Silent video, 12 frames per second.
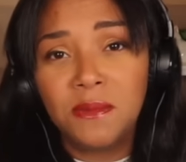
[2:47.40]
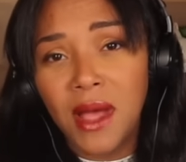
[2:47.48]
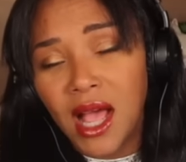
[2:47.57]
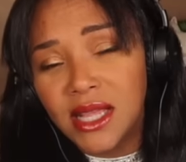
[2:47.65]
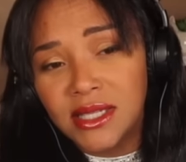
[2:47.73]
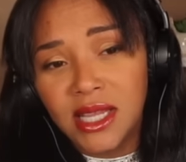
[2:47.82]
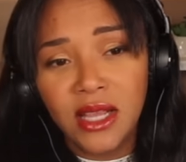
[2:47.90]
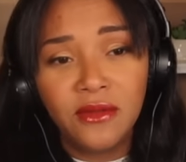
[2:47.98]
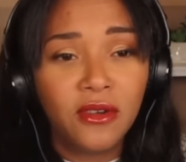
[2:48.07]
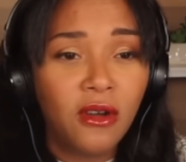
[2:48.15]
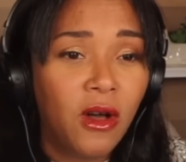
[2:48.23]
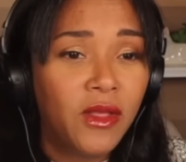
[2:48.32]
passing
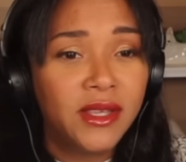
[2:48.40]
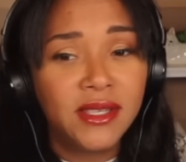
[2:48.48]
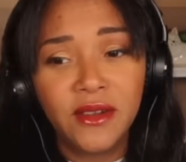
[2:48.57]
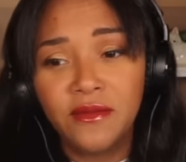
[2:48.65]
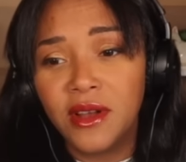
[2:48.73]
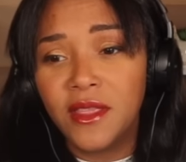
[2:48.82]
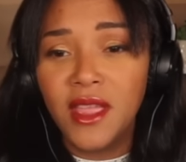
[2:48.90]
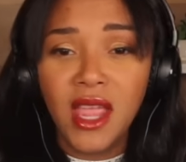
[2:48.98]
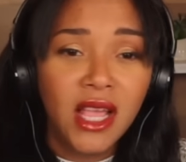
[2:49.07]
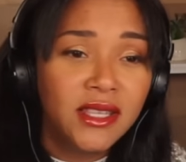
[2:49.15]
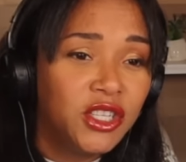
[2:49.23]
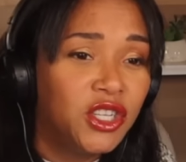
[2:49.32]
for all these different
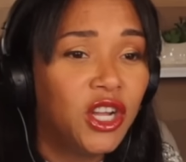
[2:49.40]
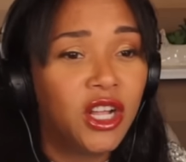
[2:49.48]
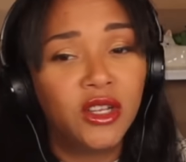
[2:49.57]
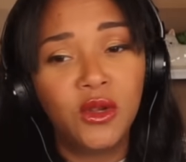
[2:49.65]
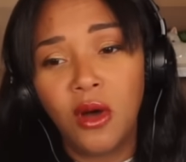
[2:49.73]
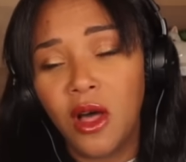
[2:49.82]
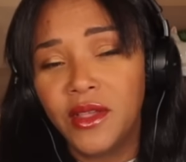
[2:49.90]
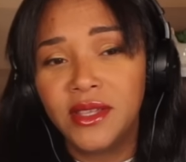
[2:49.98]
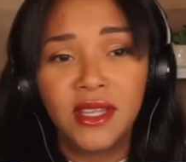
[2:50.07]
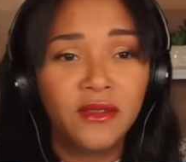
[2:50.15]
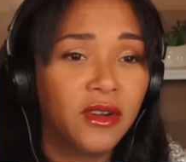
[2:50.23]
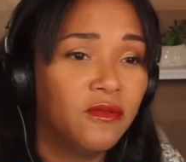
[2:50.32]
things and she could do all these
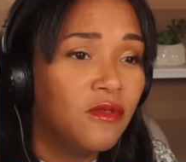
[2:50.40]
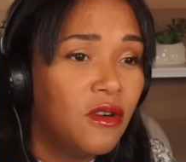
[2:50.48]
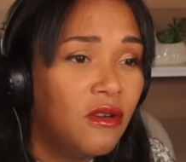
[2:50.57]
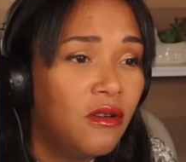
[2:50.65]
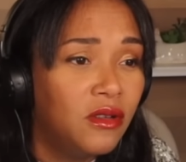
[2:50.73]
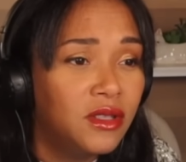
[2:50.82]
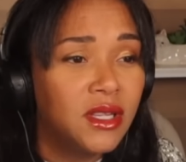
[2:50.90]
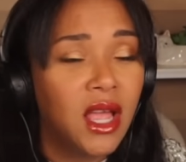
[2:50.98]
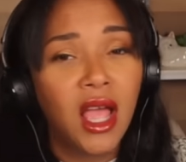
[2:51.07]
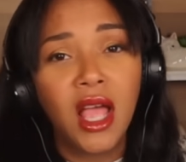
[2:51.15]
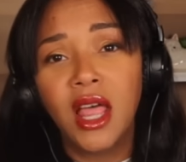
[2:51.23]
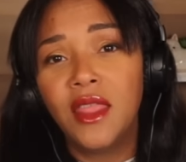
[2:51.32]
different roles
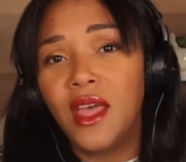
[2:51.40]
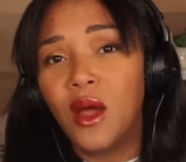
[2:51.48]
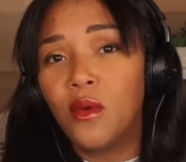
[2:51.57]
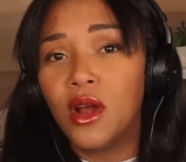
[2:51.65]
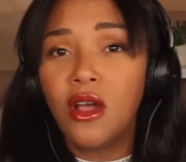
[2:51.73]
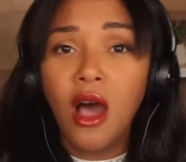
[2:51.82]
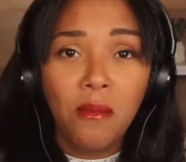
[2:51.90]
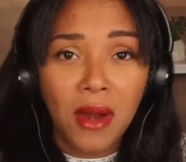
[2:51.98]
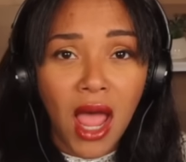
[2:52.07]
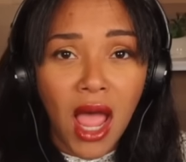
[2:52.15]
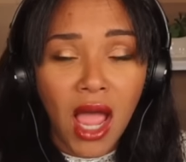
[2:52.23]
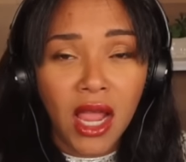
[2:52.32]
that were not
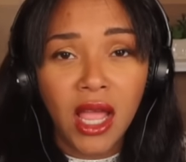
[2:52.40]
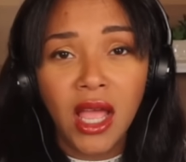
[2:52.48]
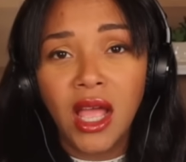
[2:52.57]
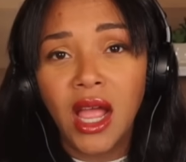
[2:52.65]
Black.